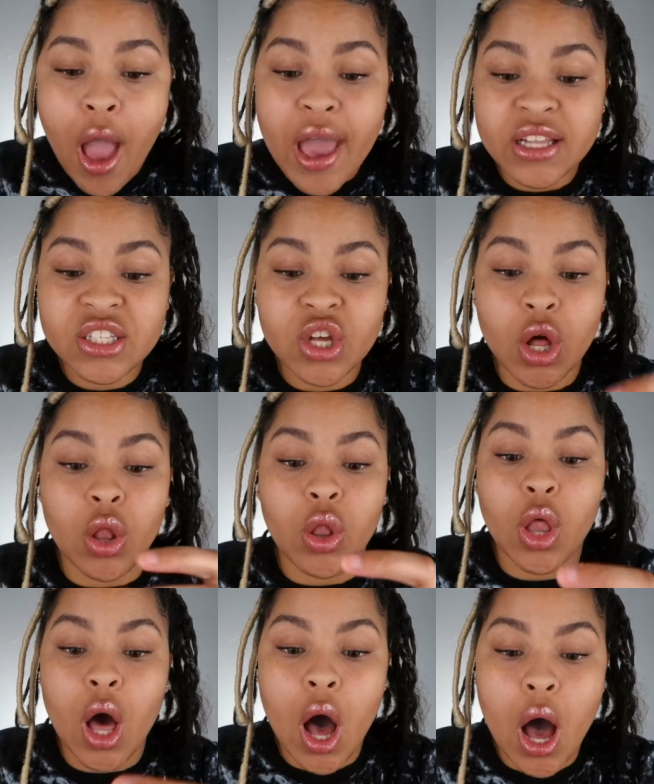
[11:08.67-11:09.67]
it's a
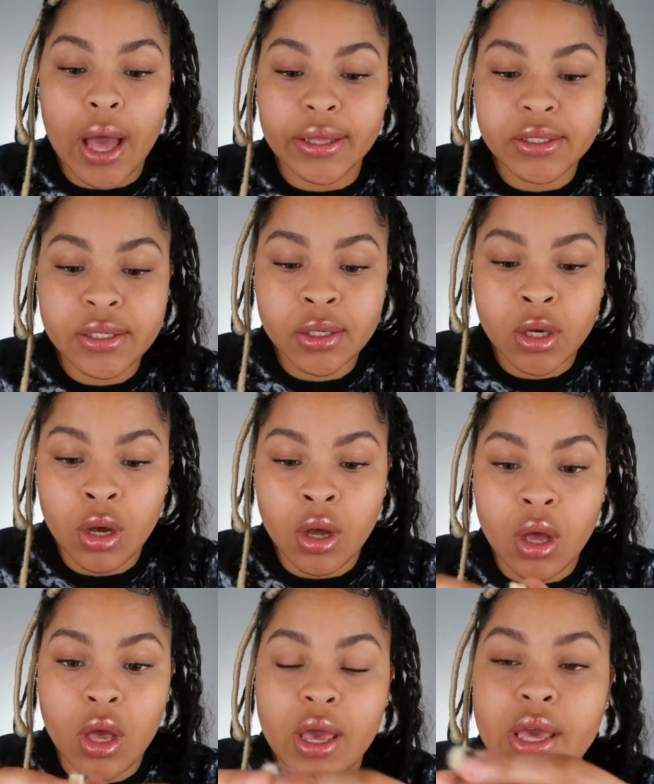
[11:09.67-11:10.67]
lot.
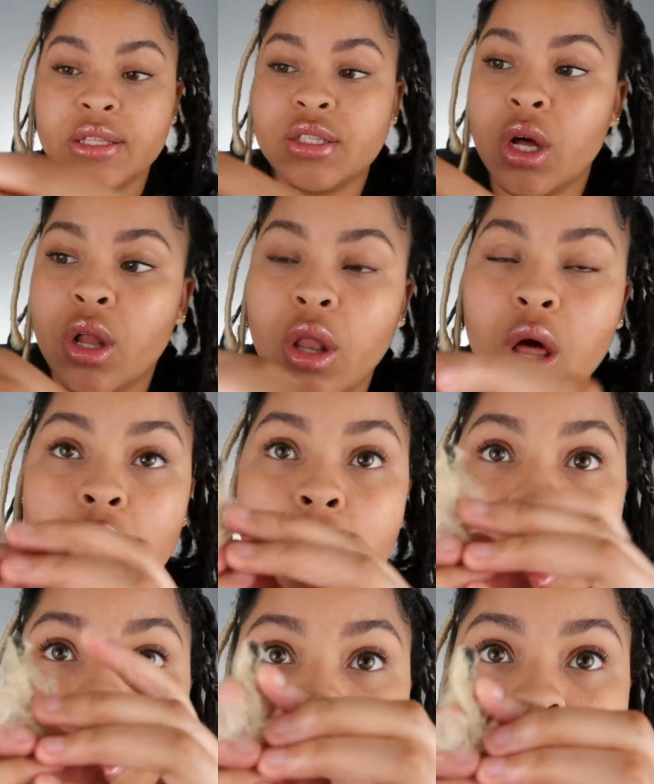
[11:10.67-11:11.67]
It's a
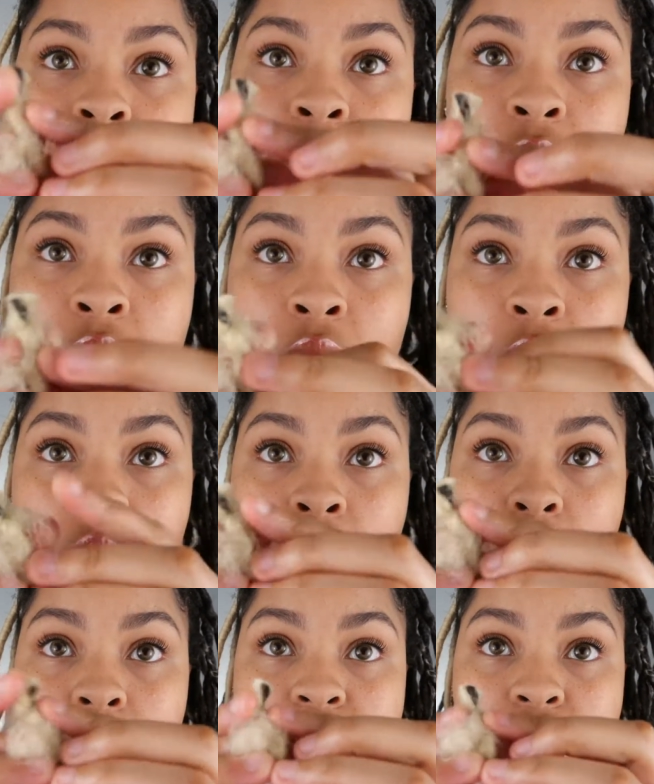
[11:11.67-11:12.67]
lot.
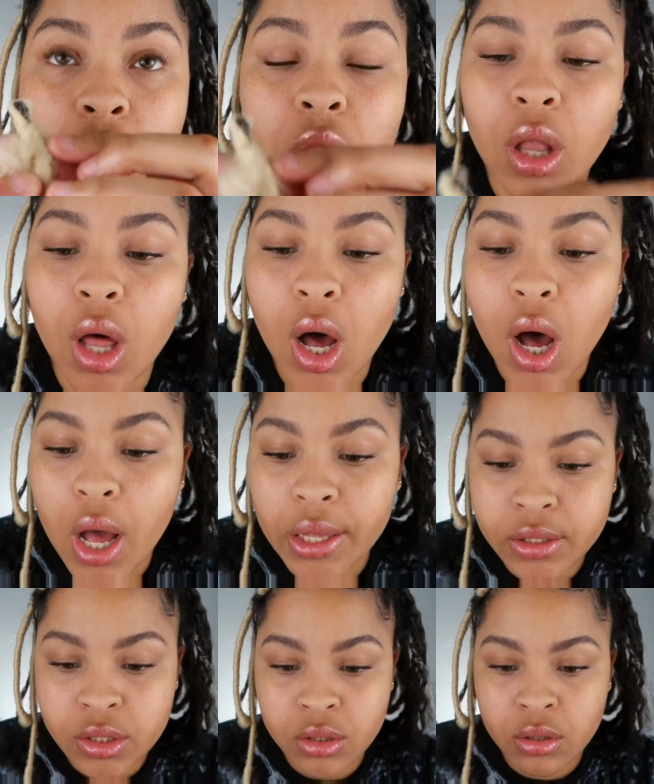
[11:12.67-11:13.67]
It's a
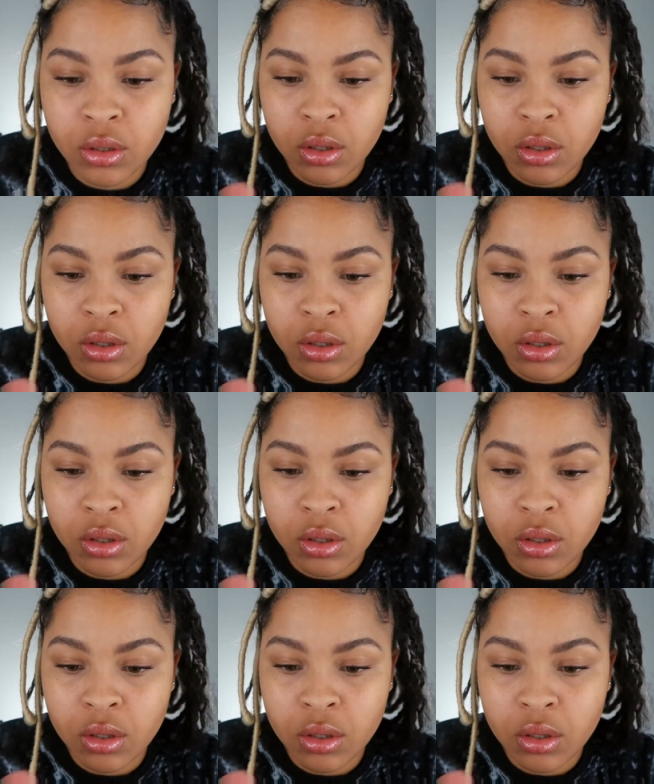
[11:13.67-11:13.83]
lot.